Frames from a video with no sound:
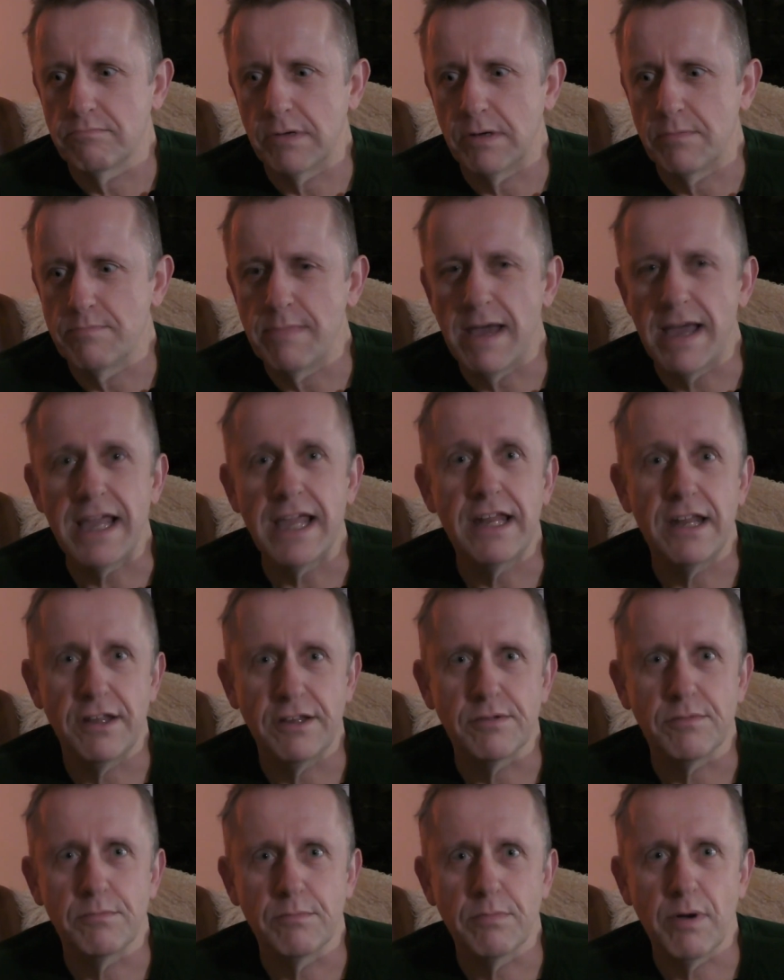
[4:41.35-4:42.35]
a
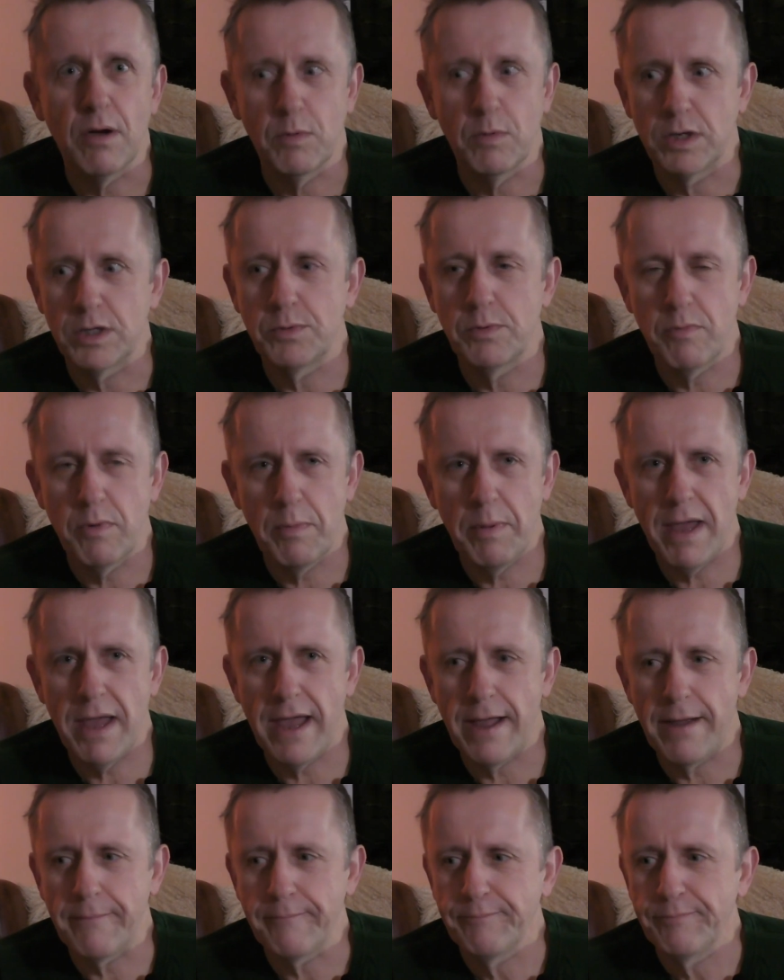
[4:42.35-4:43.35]
mechanism by which we
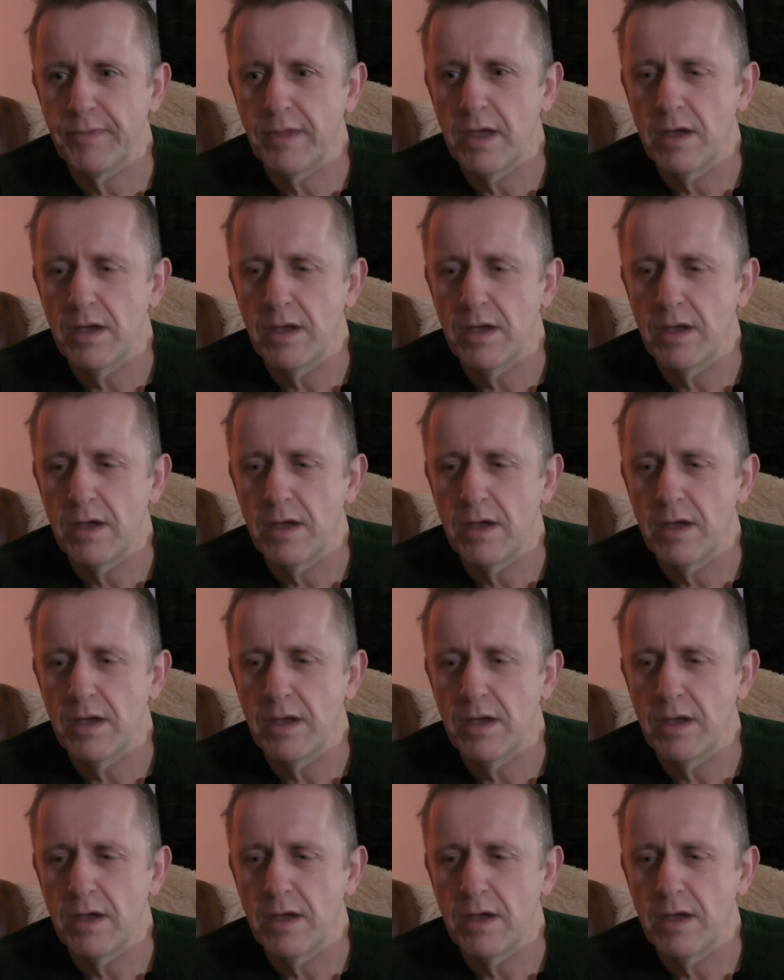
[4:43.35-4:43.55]
repair.